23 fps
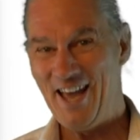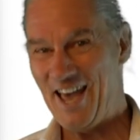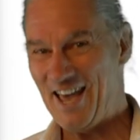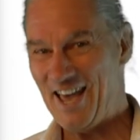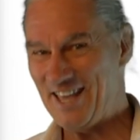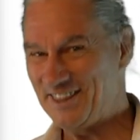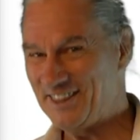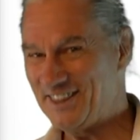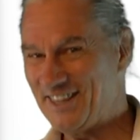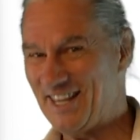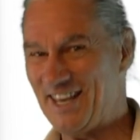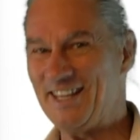
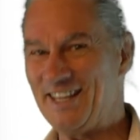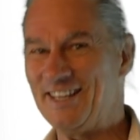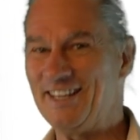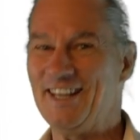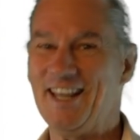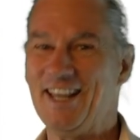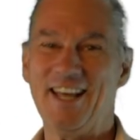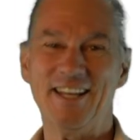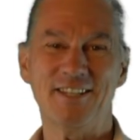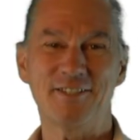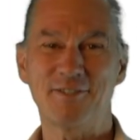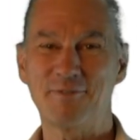and
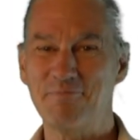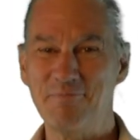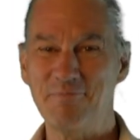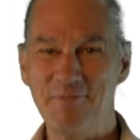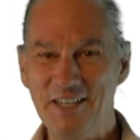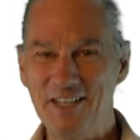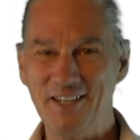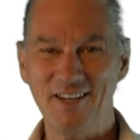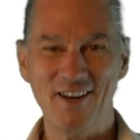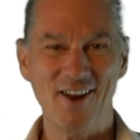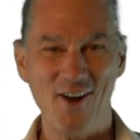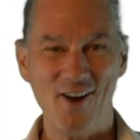then let
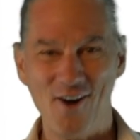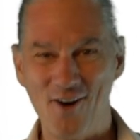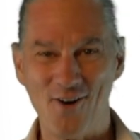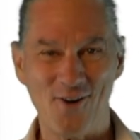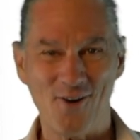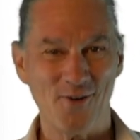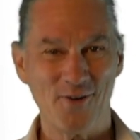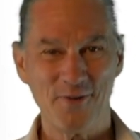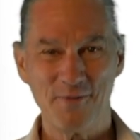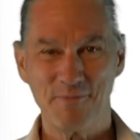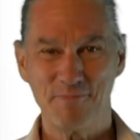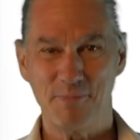me
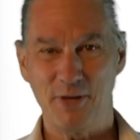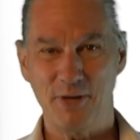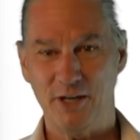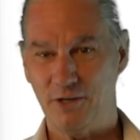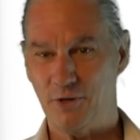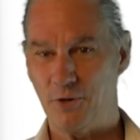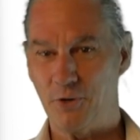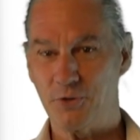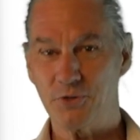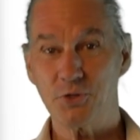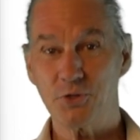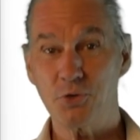know,
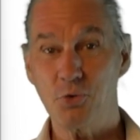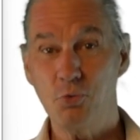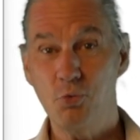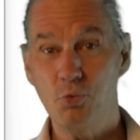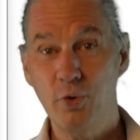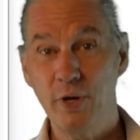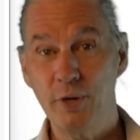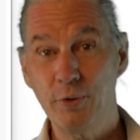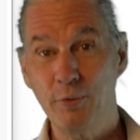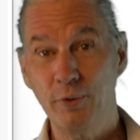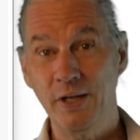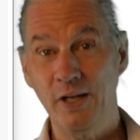because
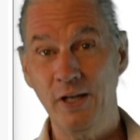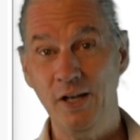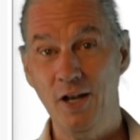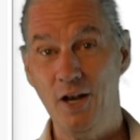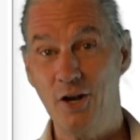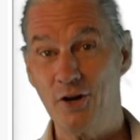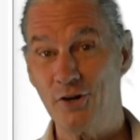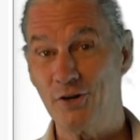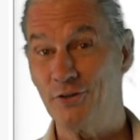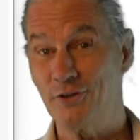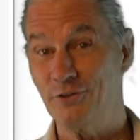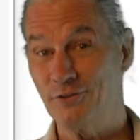we will
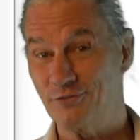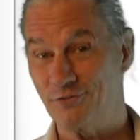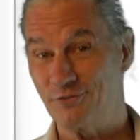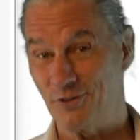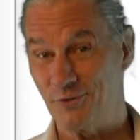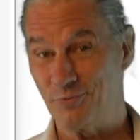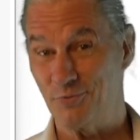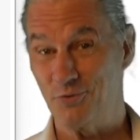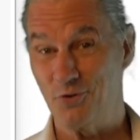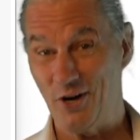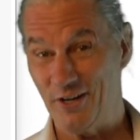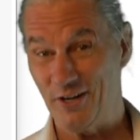learn
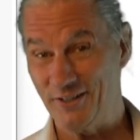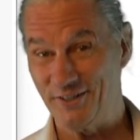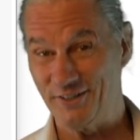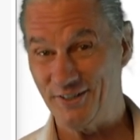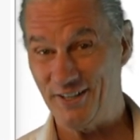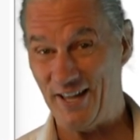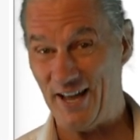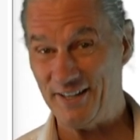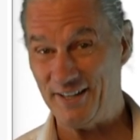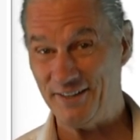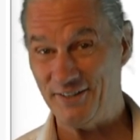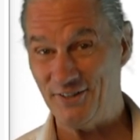from one
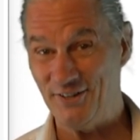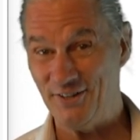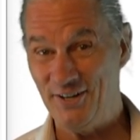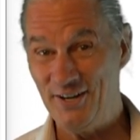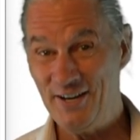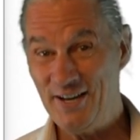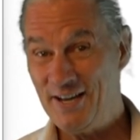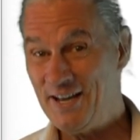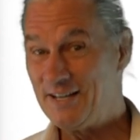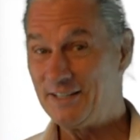another.